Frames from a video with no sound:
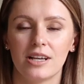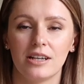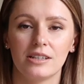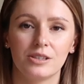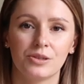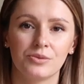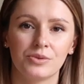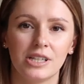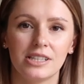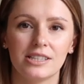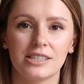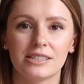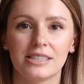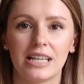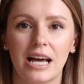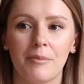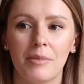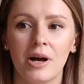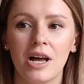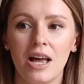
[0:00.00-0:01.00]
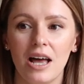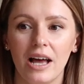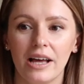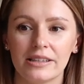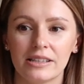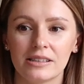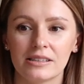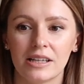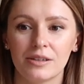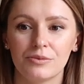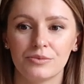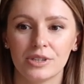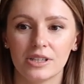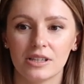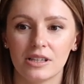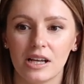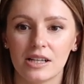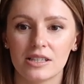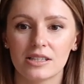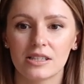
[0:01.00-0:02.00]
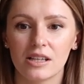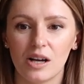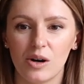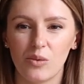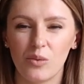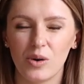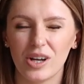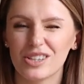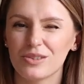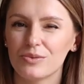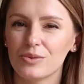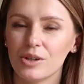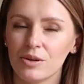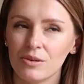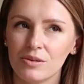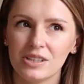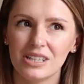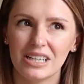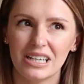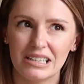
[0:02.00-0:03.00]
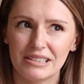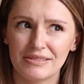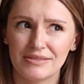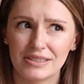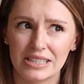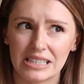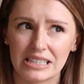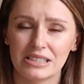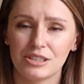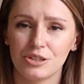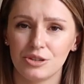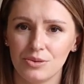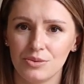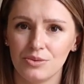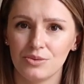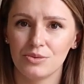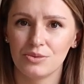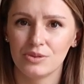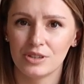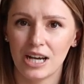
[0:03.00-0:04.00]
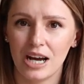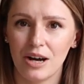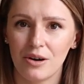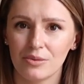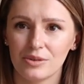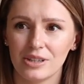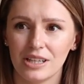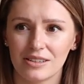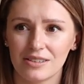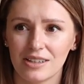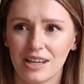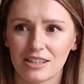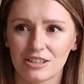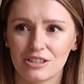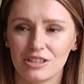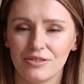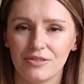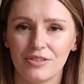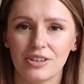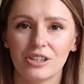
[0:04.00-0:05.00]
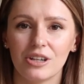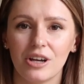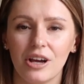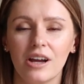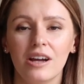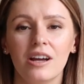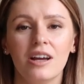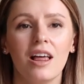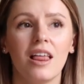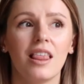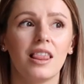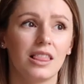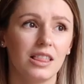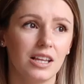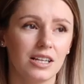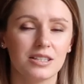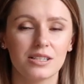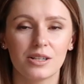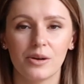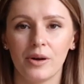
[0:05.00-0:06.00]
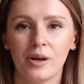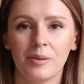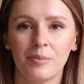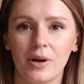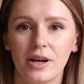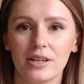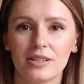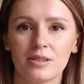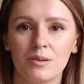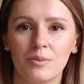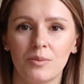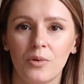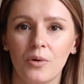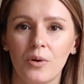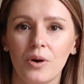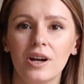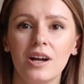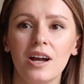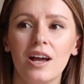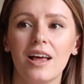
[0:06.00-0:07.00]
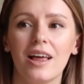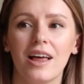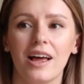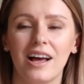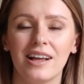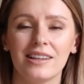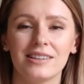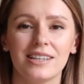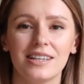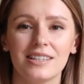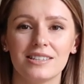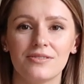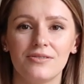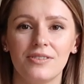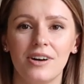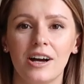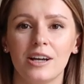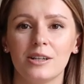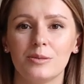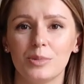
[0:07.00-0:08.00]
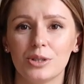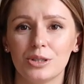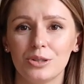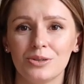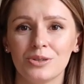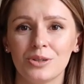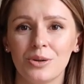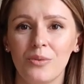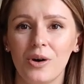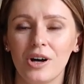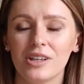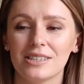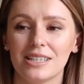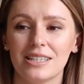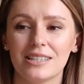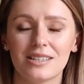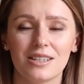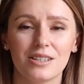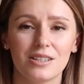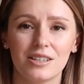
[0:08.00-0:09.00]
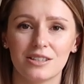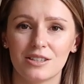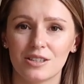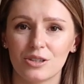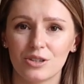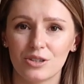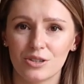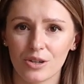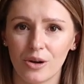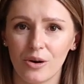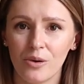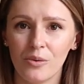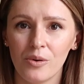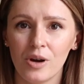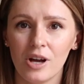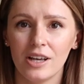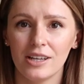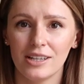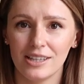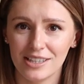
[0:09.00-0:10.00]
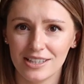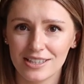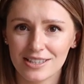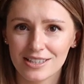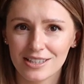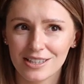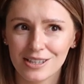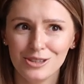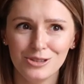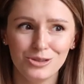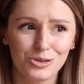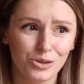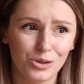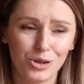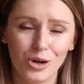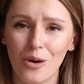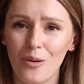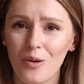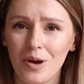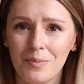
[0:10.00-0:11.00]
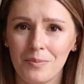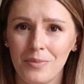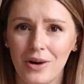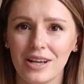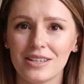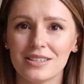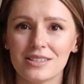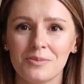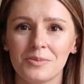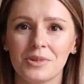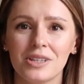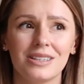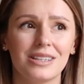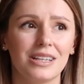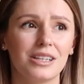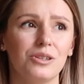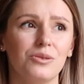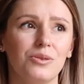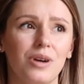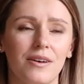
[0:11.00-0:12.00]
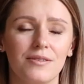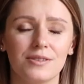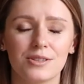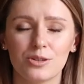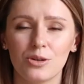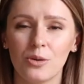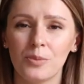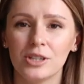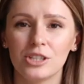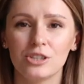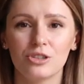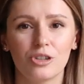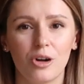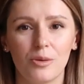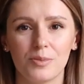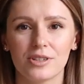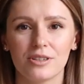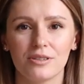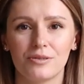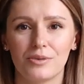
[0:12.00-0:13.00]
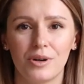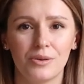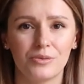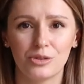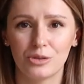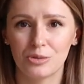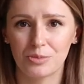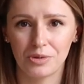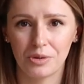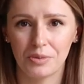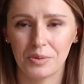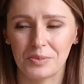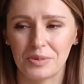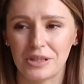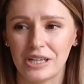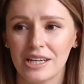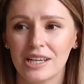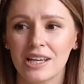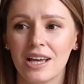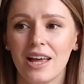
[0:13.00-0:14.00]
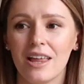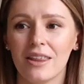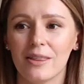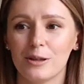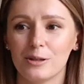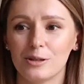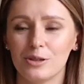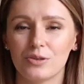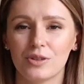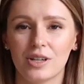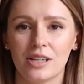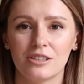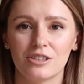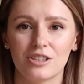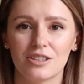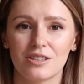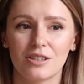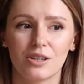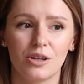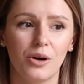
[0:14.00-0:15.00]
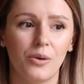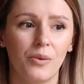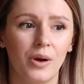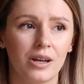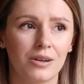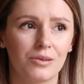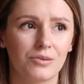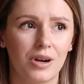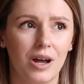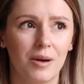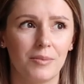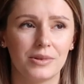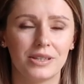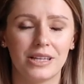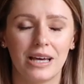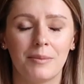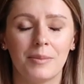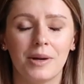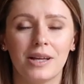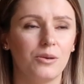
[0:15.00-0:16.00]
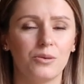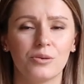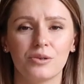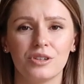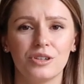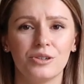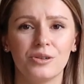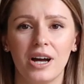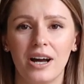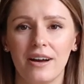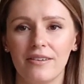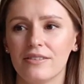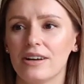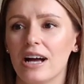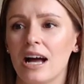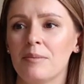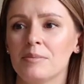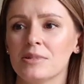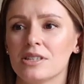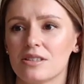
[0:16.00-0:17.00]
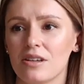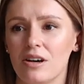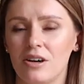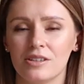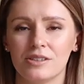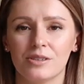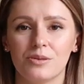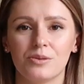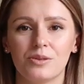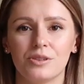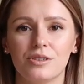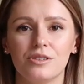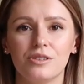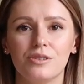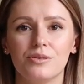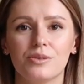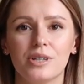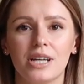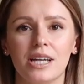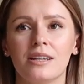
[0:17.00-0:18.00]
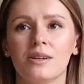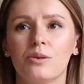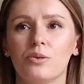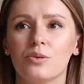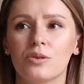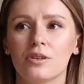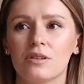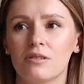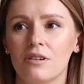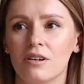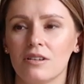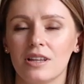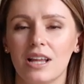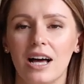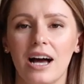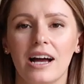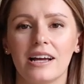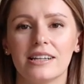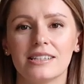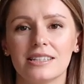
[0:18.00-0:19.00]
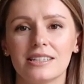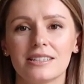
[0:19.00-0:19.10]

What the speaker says: I donated them, and then I realized, oh wait, we only have like two now that actually fit her, let's go and buy some more. And that's fine, but you know what, it's so easy to go and buy something. Like, you have so many shops around you probably that you can just go and grab them, or you have Amazon, or you can order online.